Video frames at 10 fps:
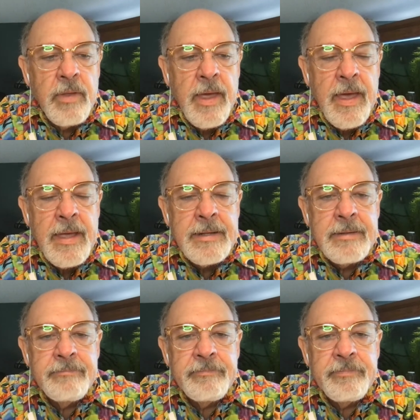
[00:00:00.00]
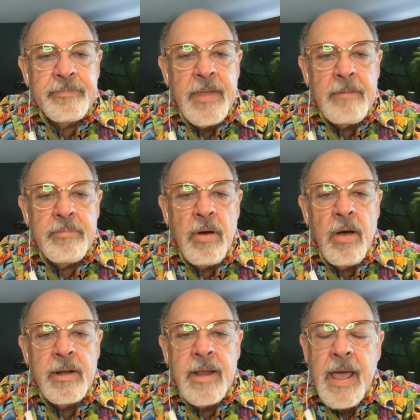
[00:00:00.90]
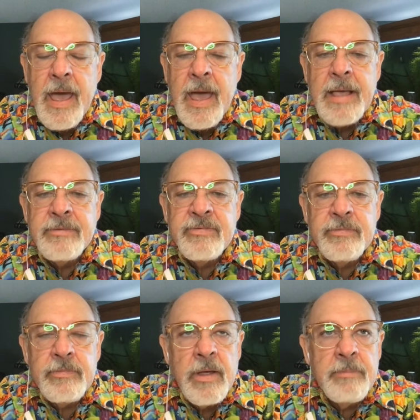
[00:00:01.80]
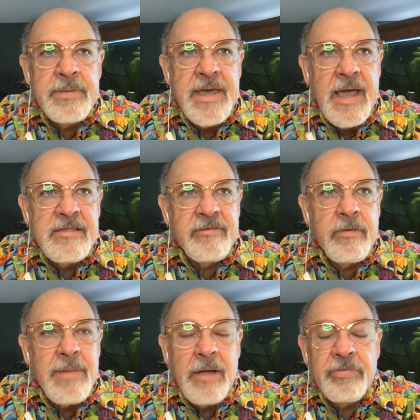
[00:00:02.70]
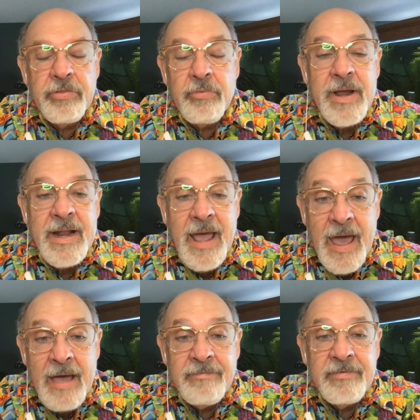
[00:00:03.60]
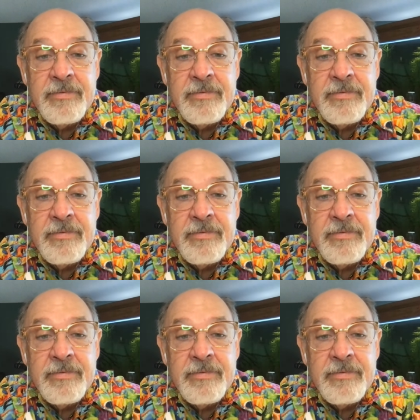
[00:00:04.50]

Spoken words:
and that pond has a pH of about 3.5.